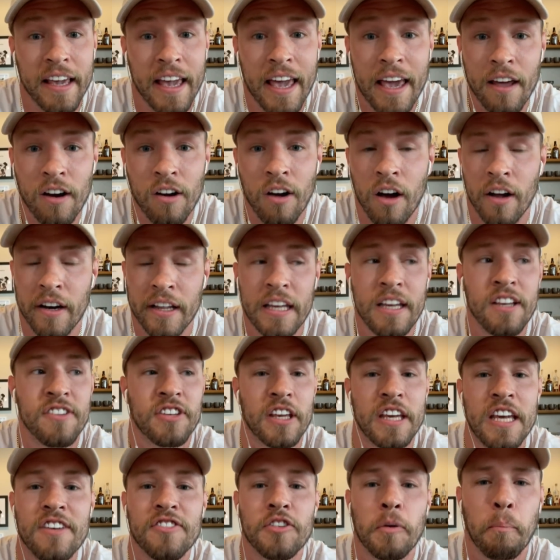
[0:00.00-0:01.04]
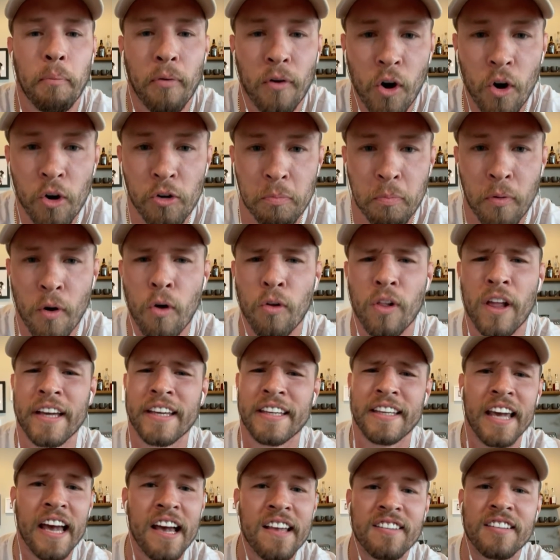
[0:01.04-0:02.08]
head on. He's he's a pro's pro. Like
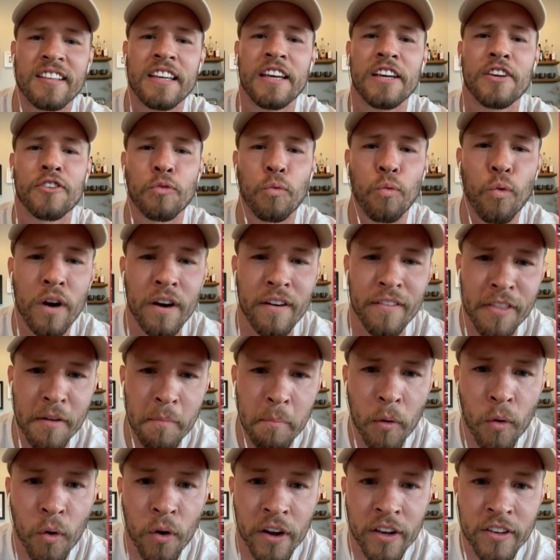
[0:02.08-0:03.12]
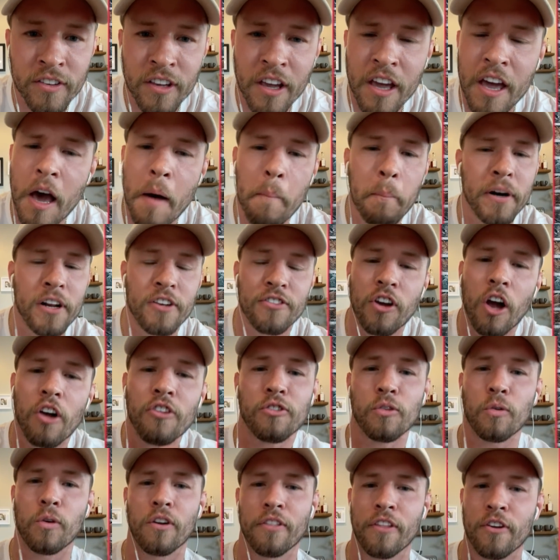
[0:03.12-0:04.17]
yes, he is one of the boys, but he's
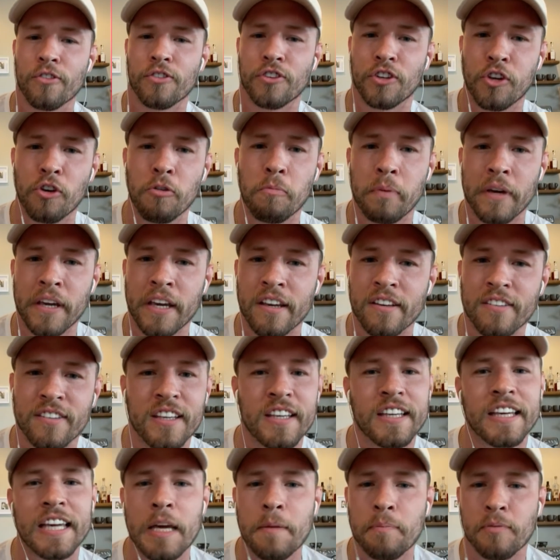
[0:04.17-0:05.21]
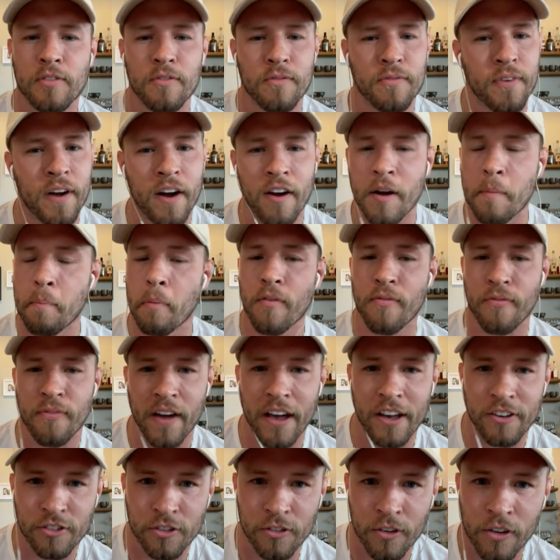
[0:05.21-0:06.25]
also one of those QBs. He keeps it very
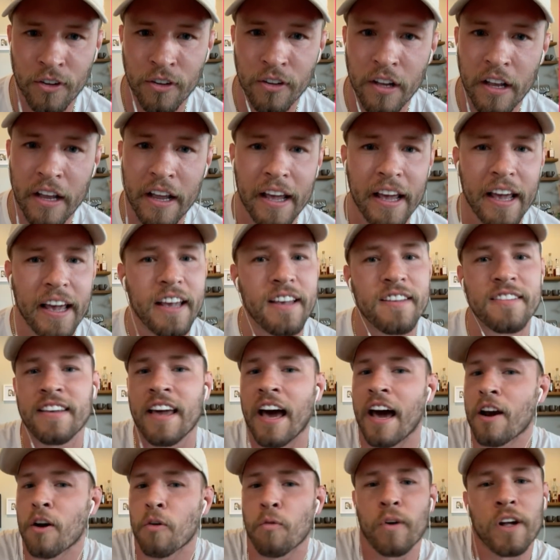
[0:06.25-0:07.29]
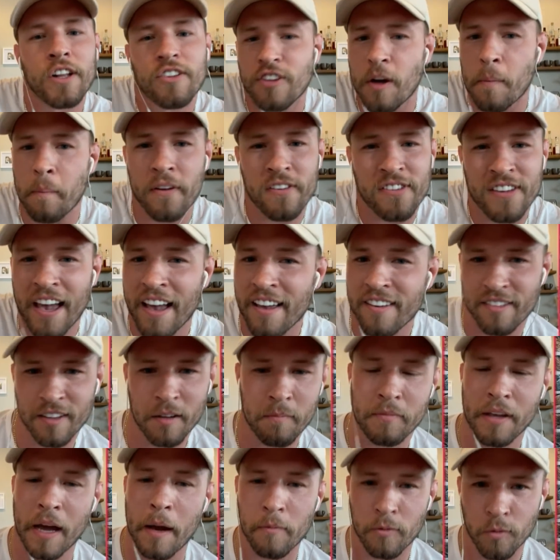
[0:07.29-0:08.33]
professional. He's got a wrench up his ass
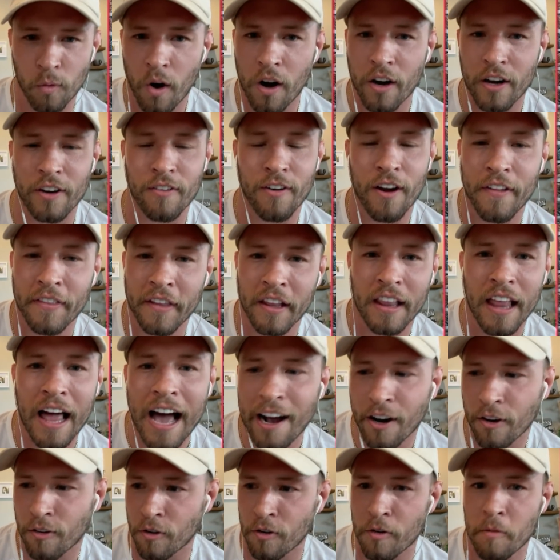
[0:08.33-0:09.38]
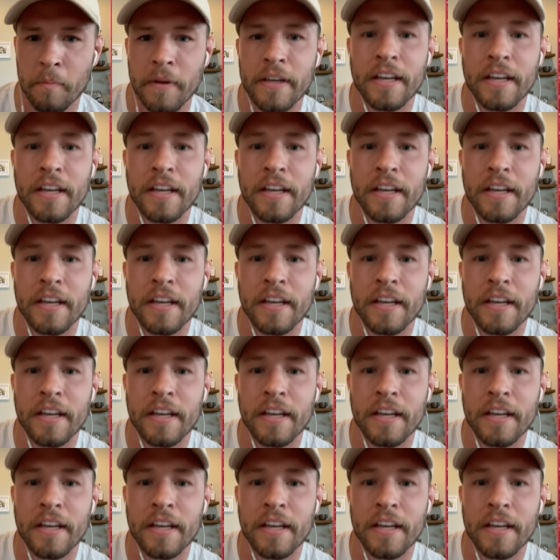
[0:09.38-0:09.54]
sometimes walking around the locker ah,